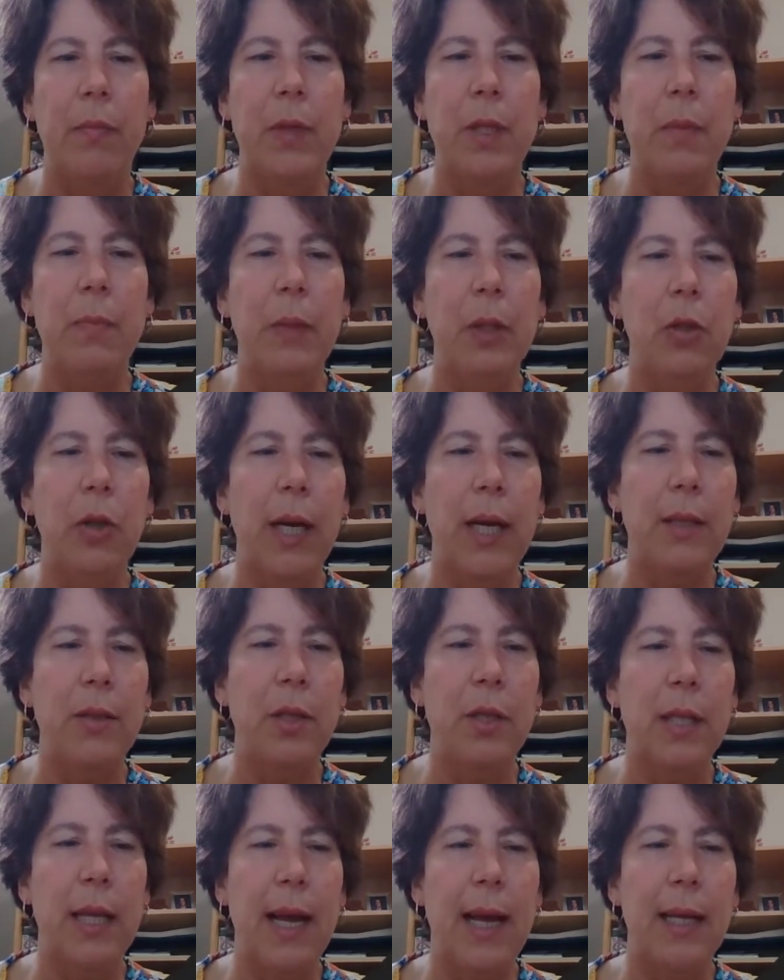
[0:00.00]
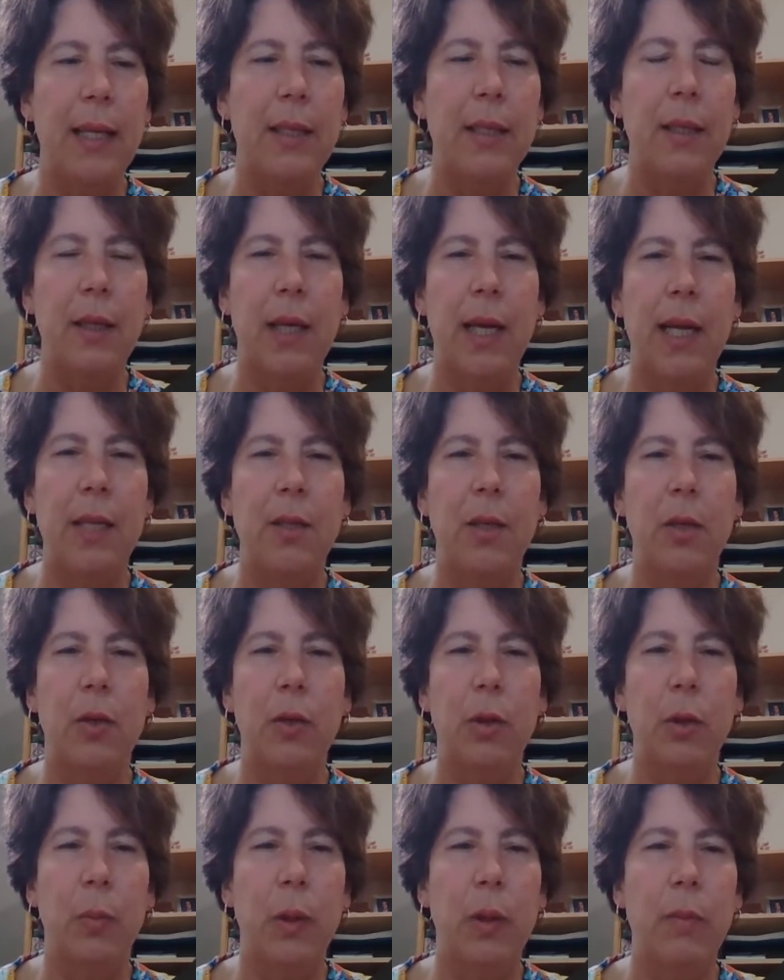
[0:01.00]
answers as a
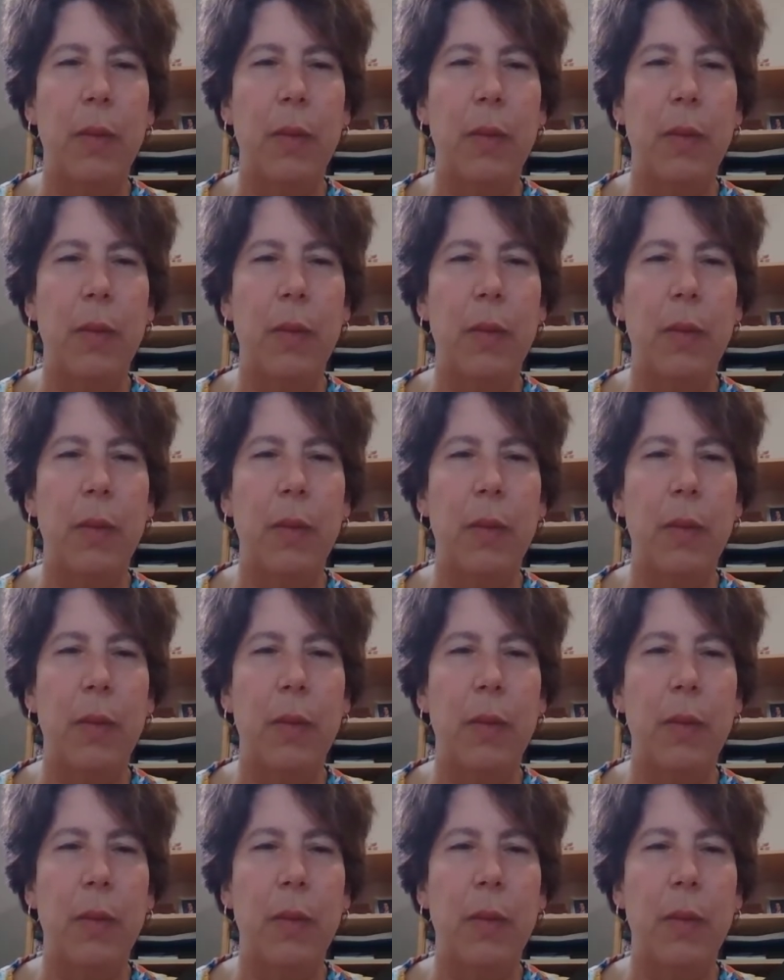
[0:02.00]
group. It